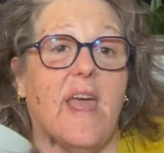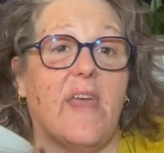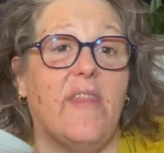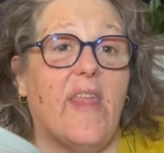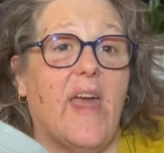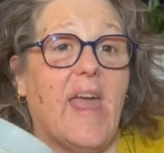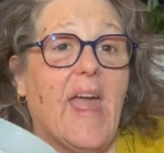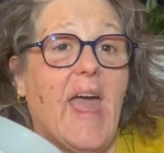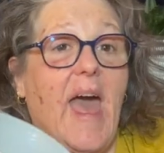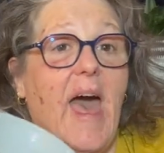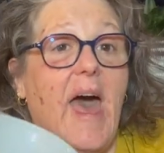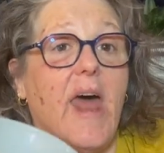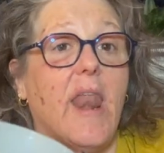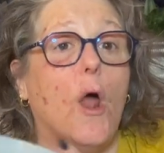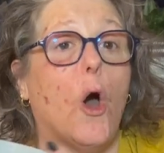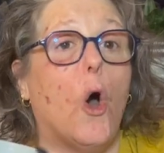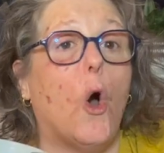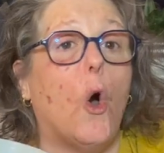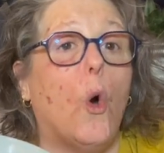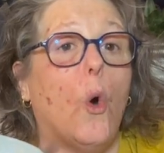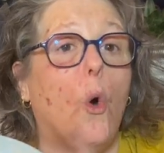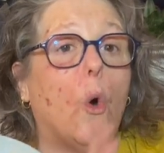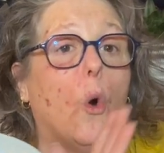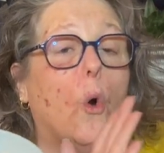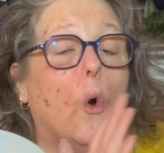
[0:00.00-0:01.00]
And they had a
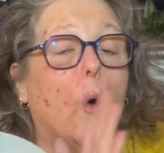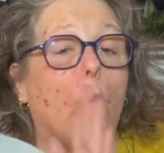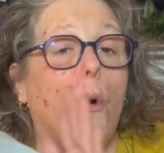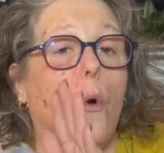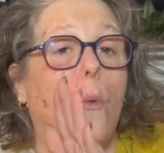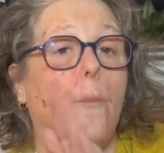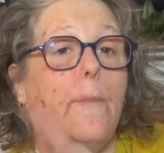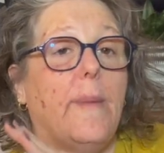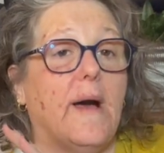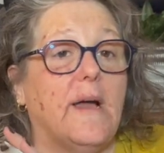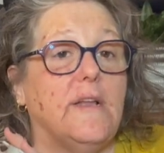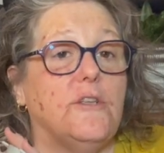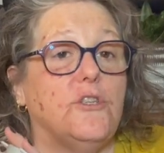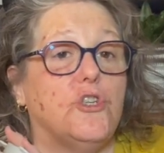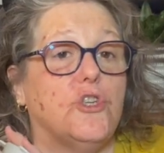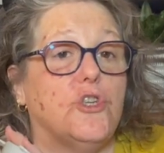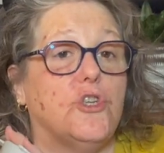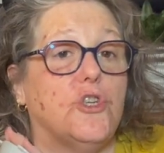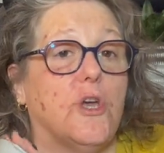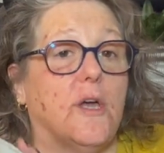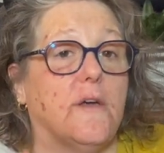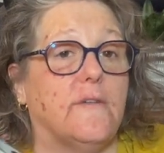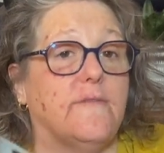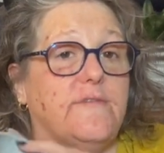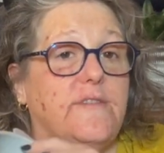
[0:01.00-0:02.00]
whole
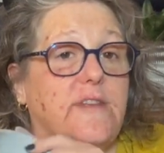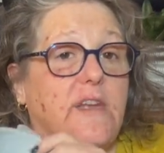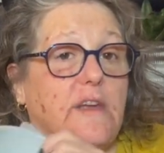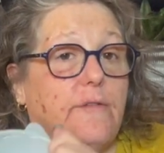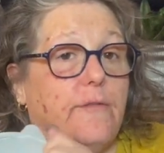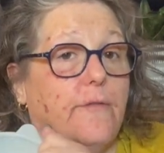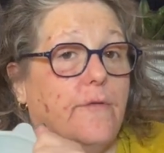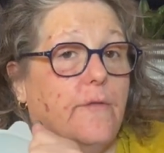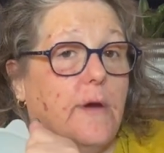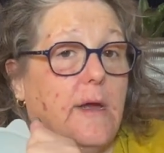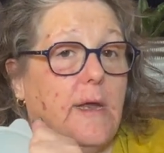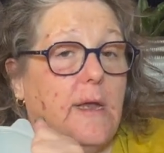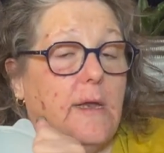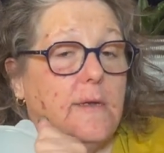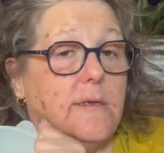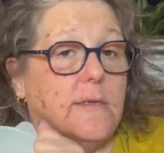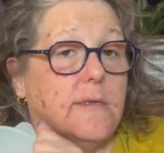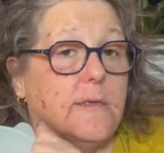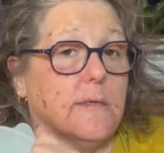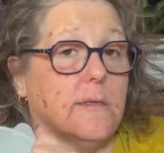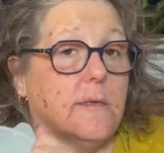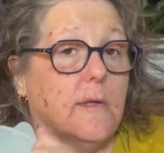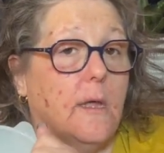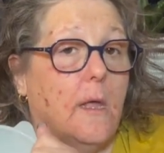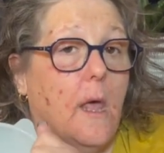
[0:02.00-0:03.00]
bunch of
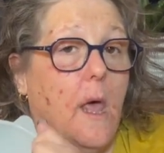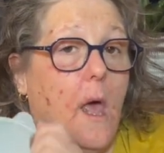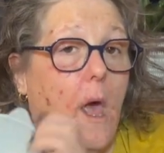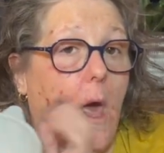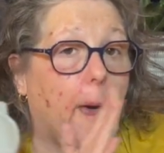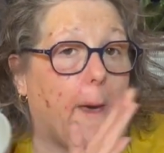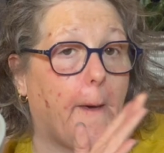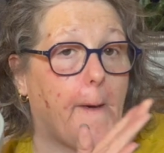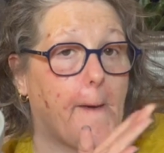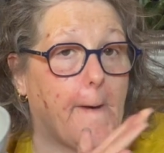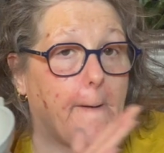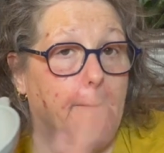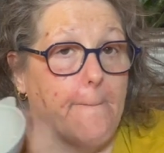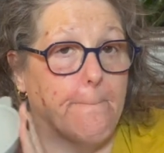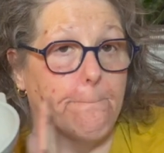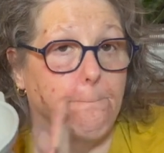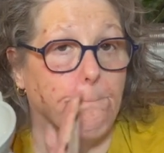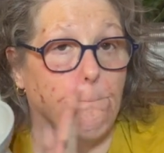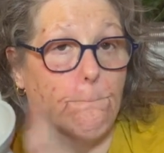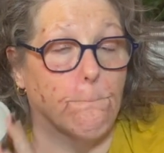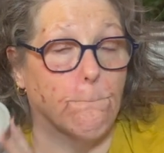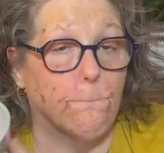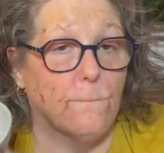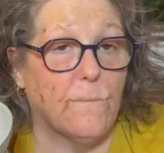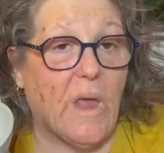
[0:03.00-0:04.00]
different um,
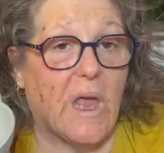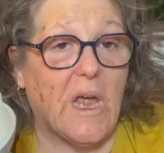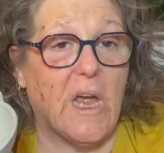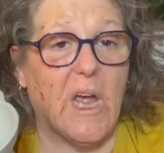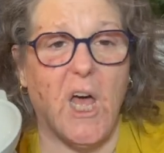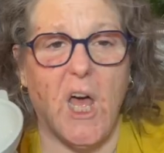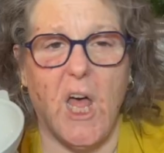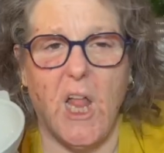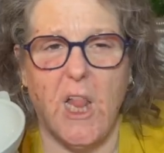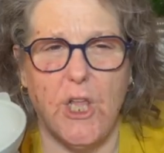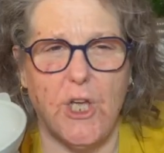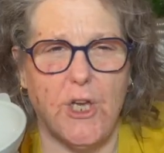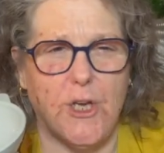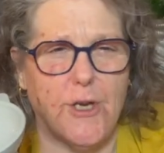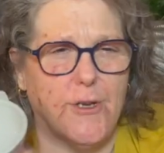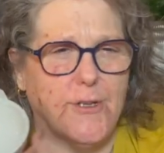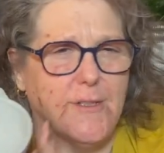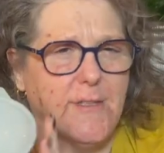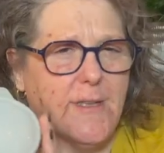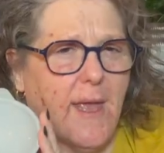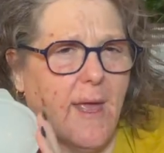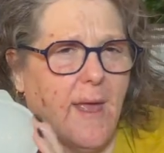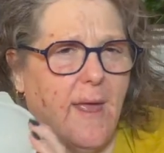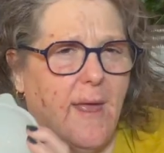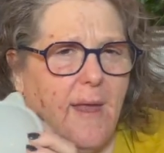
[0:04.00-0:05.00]

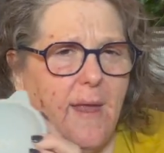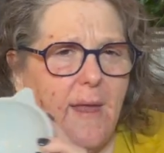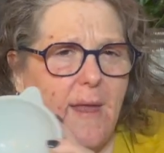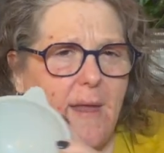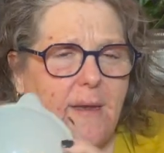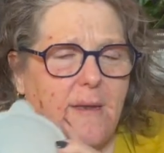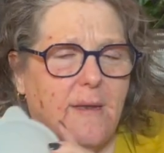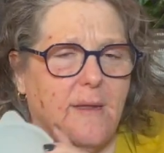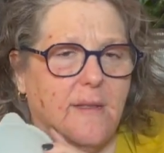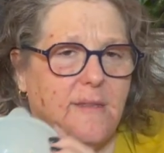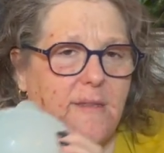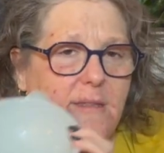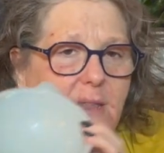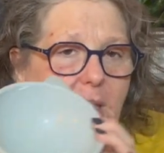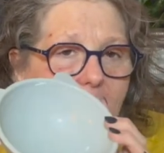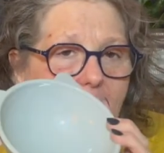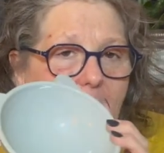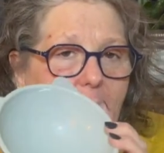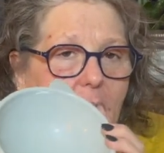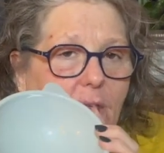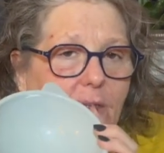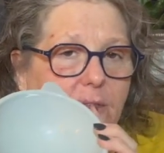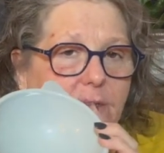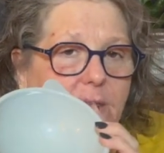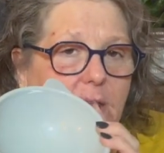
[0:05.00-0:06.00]
colors and
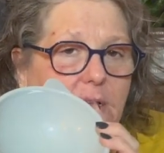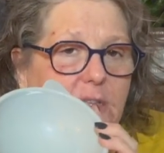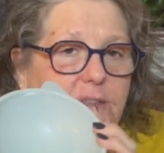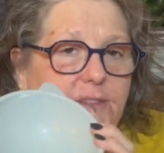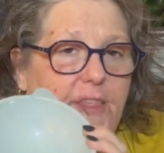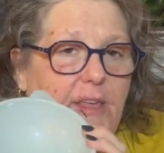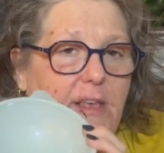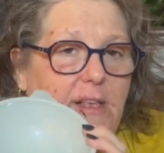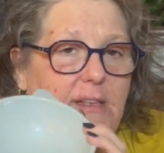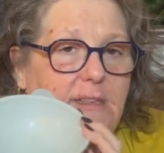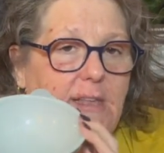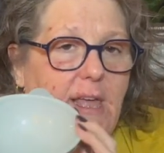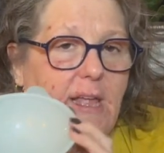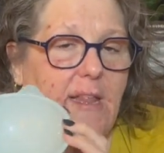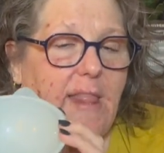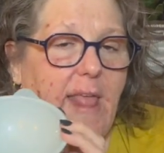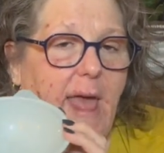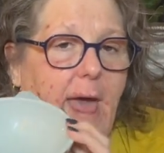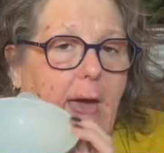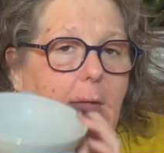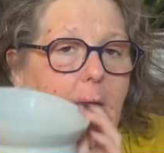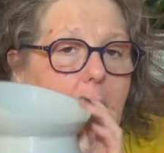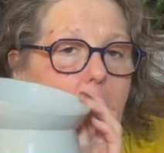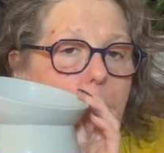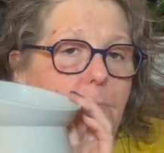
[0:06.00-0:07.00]
styles and things like
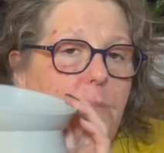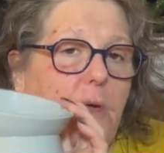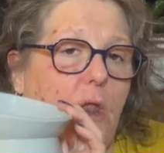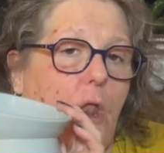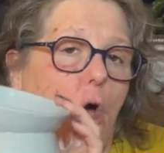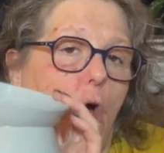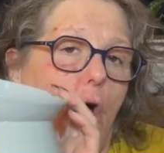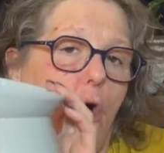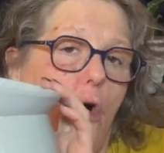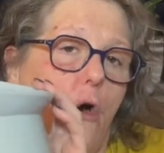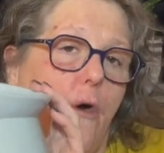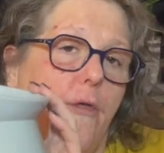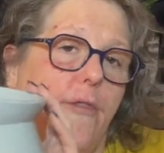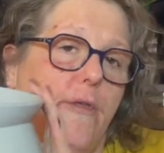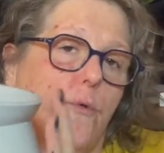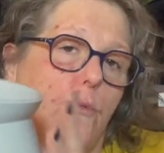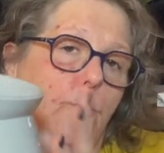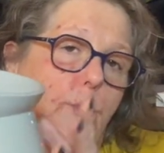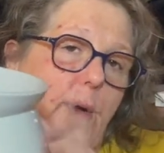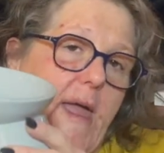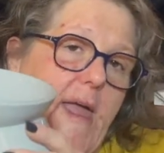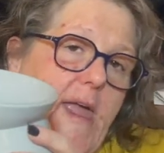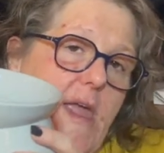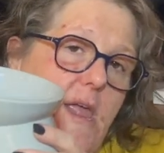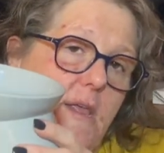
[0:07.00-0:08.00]
that, but all the
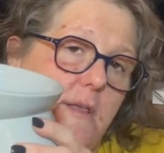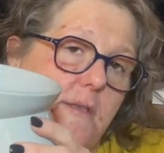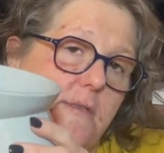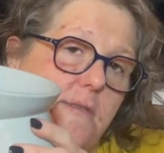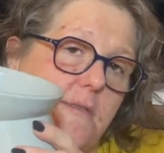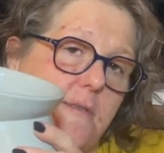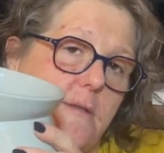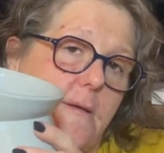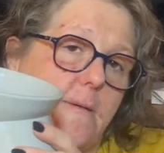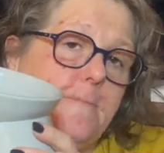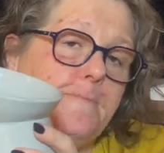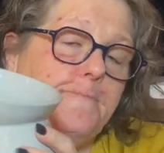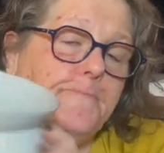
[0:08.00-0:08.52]
raised.